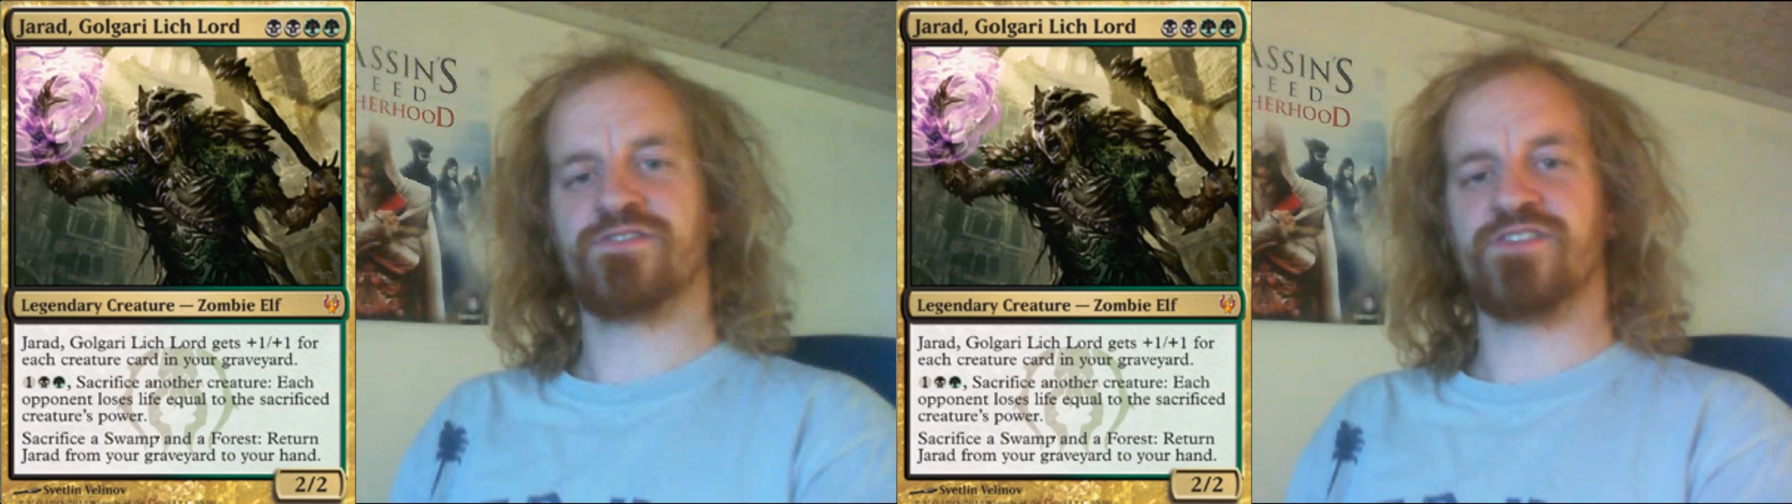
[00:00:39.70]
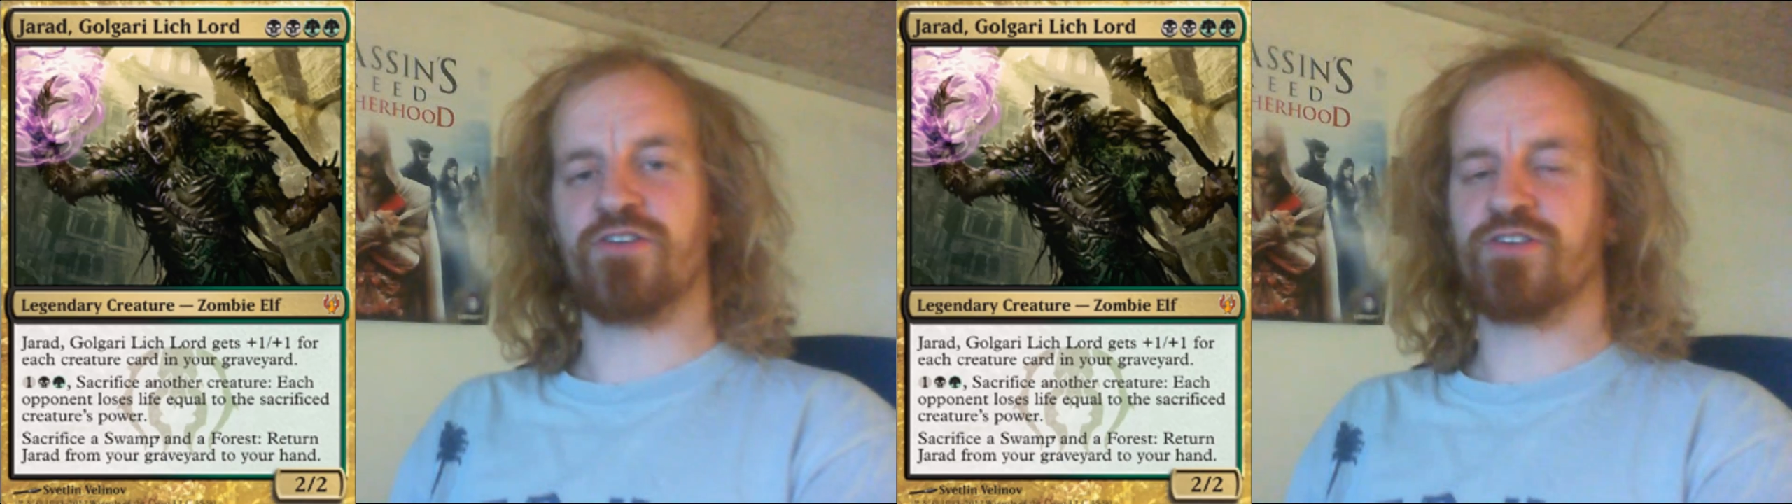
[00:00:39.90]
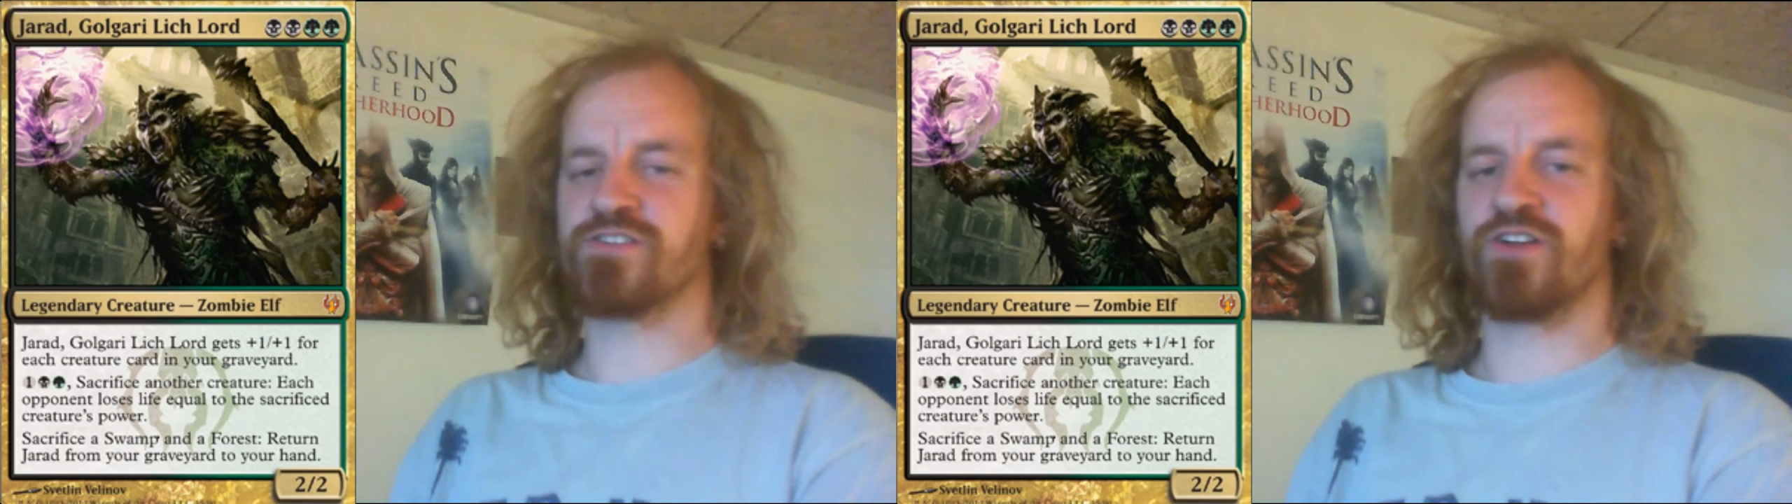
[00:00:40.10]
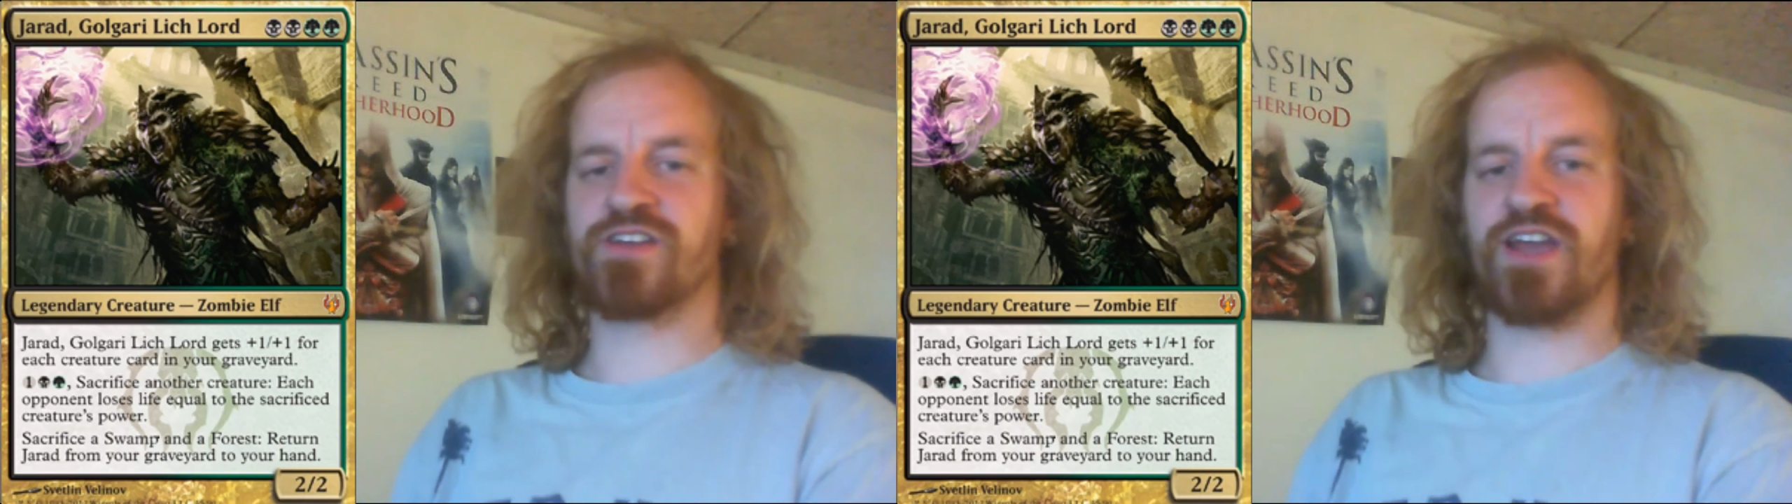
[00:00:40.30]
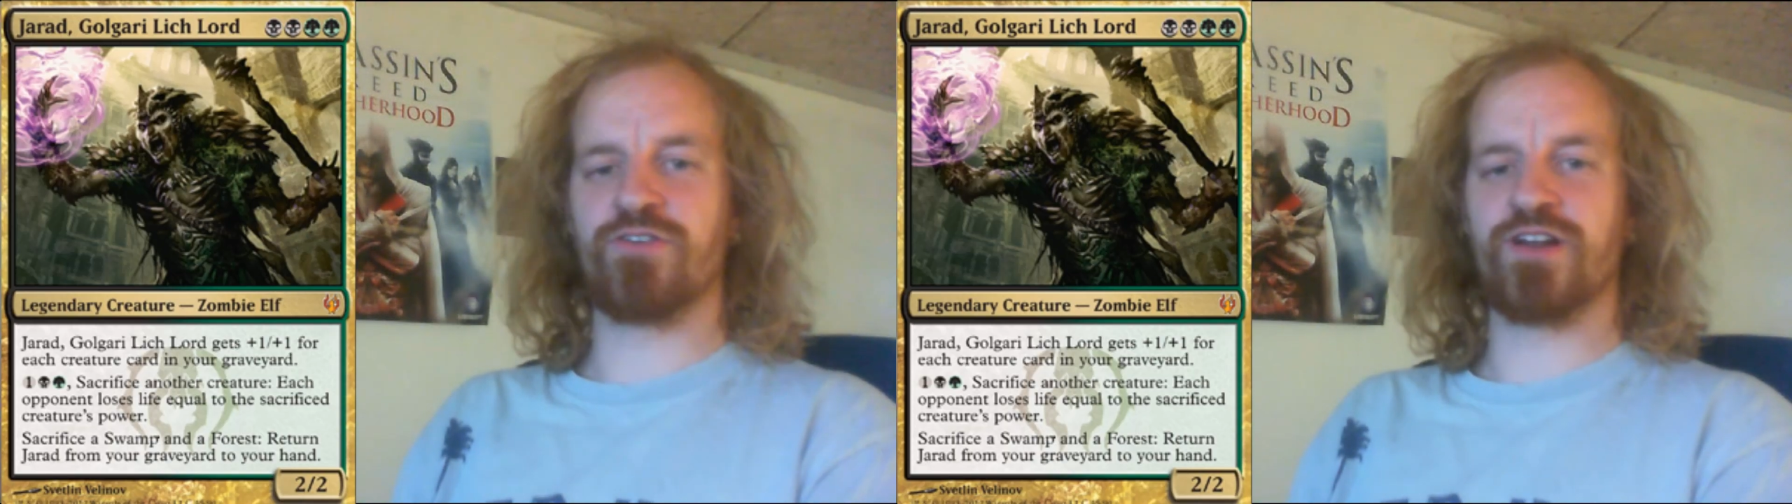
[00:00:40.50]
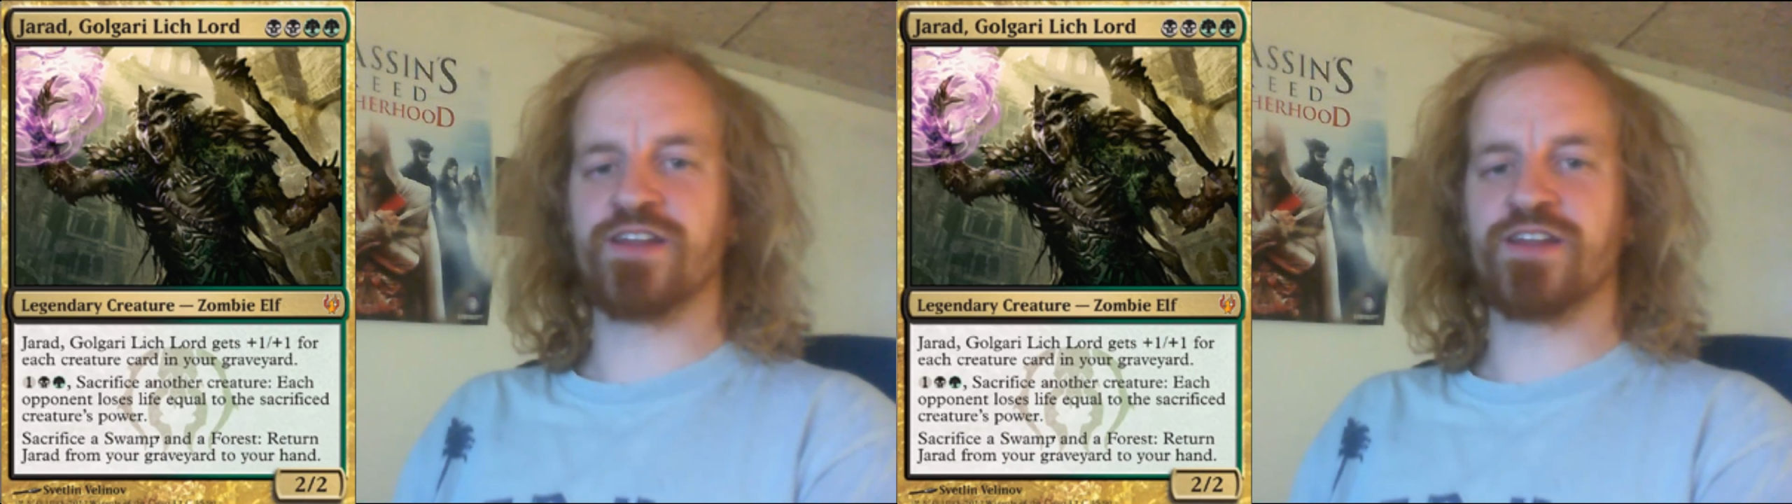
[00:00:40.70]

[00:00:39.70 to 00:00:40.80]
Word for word: Jared Golgari